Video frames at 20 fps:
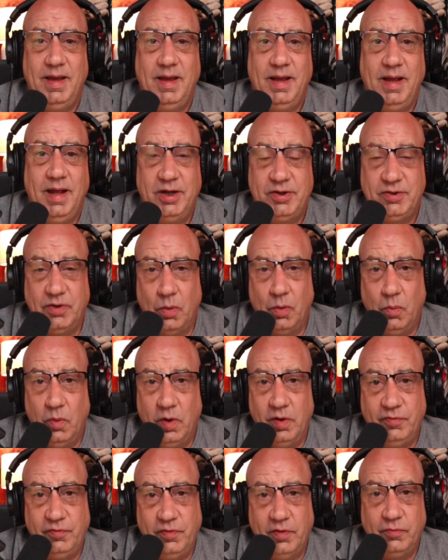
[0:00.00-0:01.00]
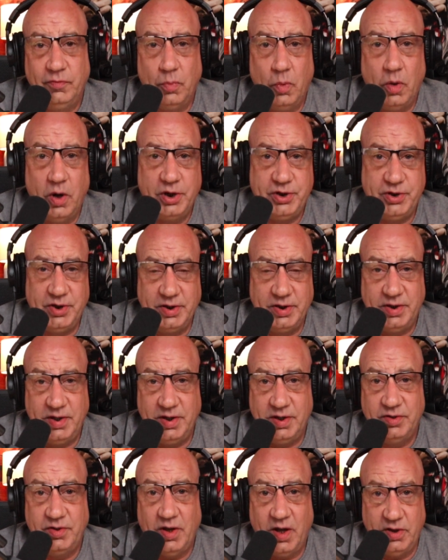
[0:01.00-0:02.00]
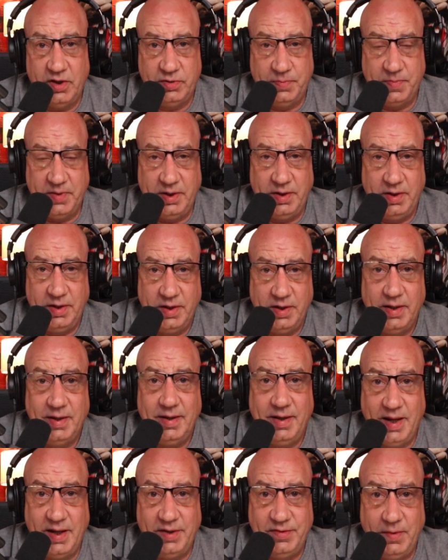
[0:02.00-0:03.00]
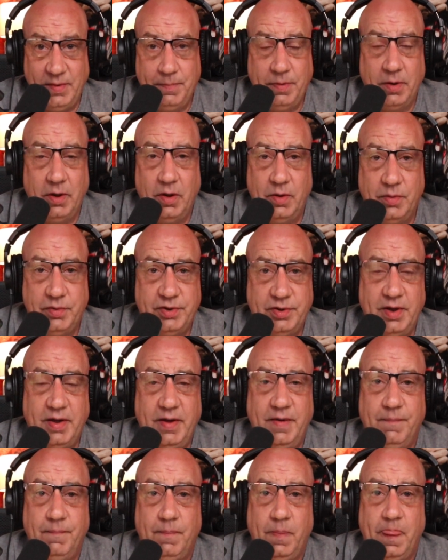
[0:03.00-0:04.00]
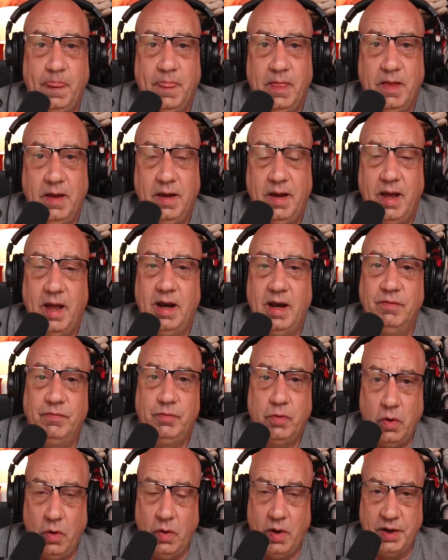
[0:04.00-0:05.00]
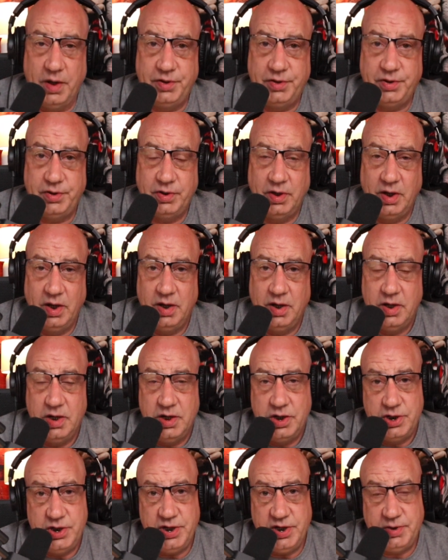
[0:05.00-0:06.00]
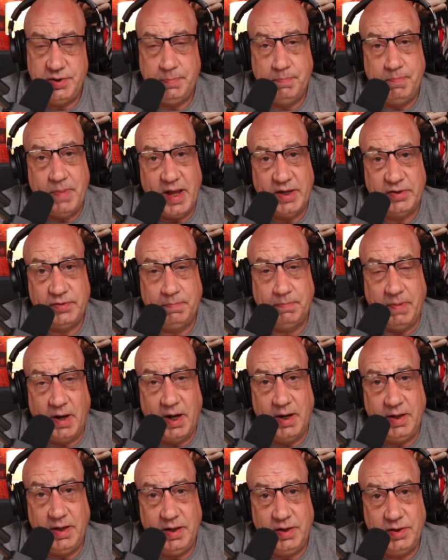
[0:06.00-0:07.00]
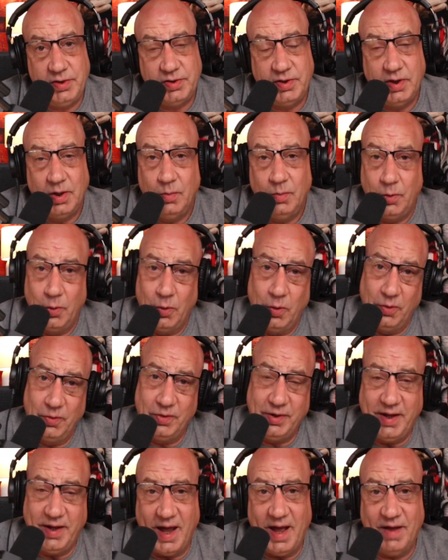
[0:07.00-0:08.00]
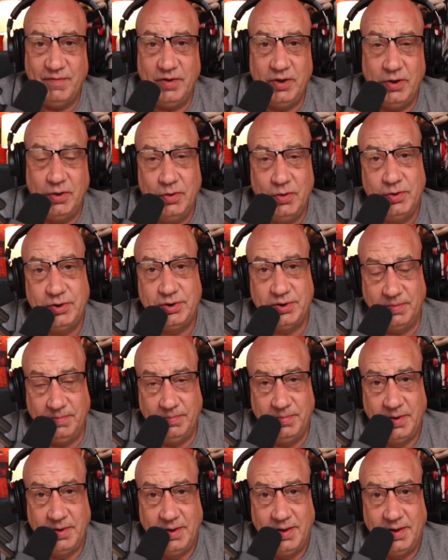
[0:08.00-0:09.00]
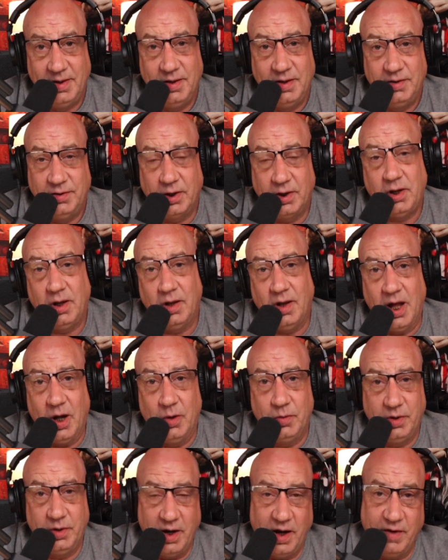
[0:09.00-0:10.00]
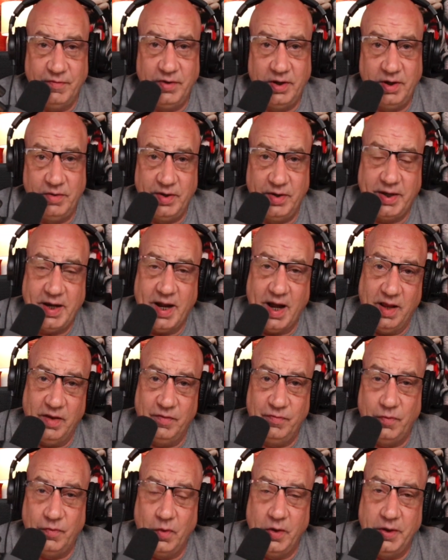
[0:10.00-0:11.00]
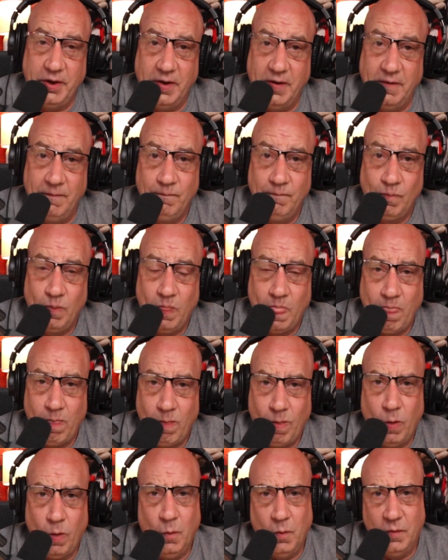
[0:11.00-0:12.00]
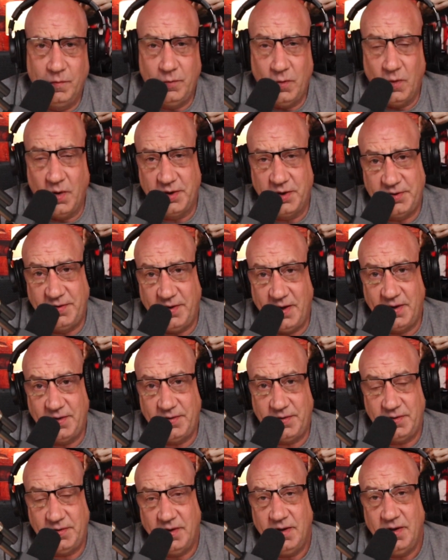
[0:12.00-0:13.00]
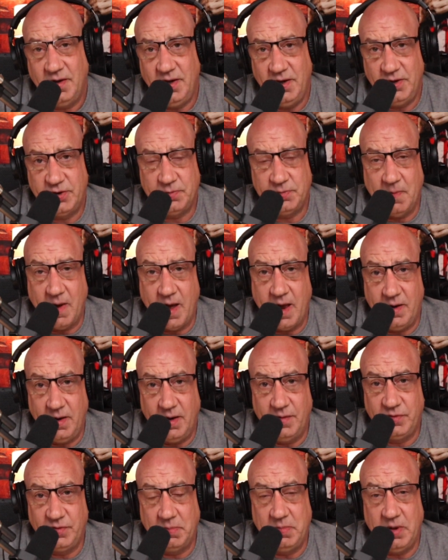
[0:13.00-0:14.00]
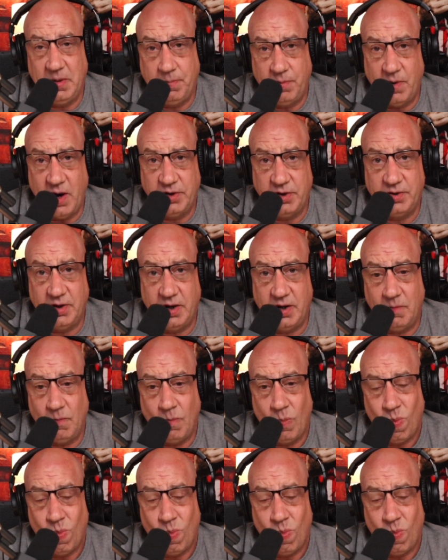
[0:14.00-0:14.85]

It's the Wolf of Washington's husband, Nancy Pelosi. And of course, she's best buddies with old Gavin Newsom, the clown governor in California, who of course thinks he's smart enough to be president,